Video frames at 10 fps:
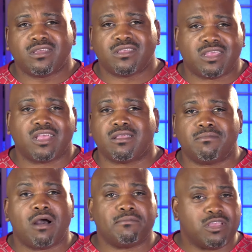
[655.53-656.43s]
says
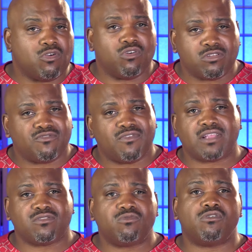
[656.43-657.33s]
about me going to
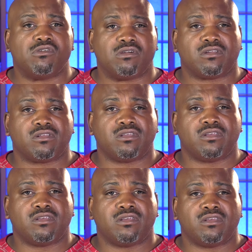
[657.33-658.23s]
fight the war.
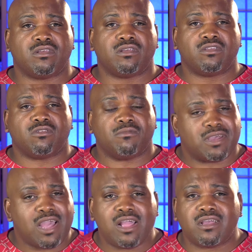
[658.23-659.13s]
So
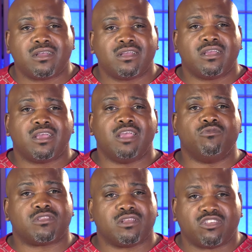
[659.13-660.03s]
Micaiah, he was a